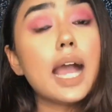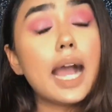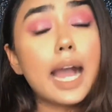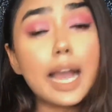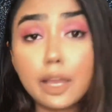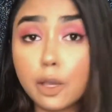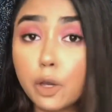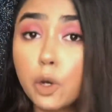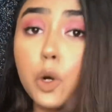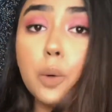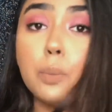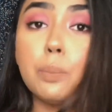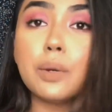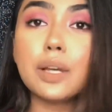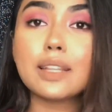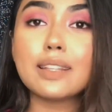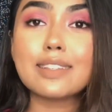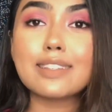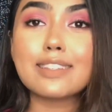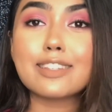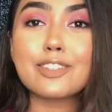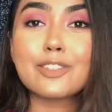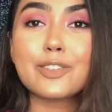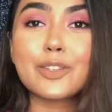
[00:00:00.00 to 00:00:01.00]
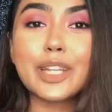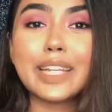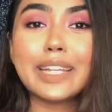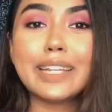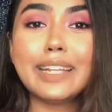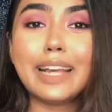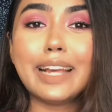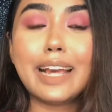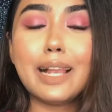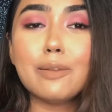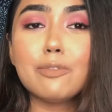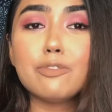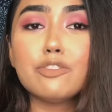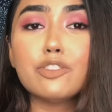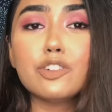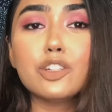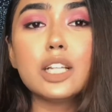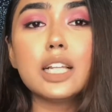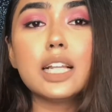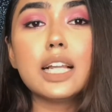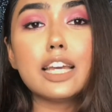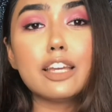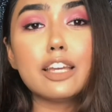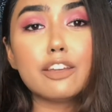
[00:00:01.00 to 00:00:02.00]
I hope this is really helpful.
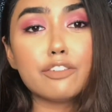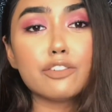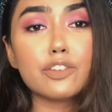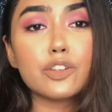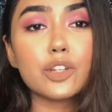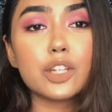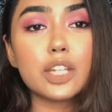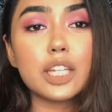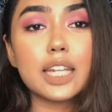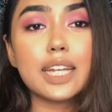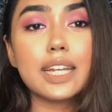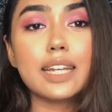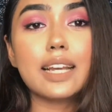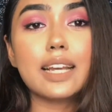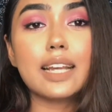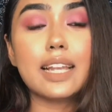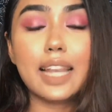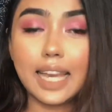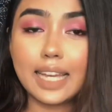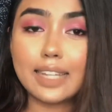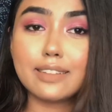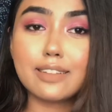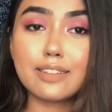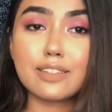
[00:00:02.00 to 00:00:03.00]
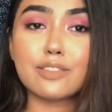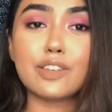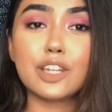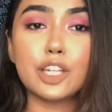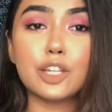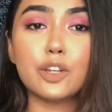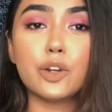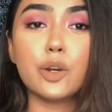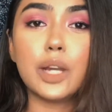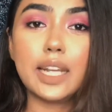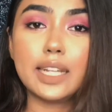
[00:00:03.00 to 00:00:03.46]
If you did like this video,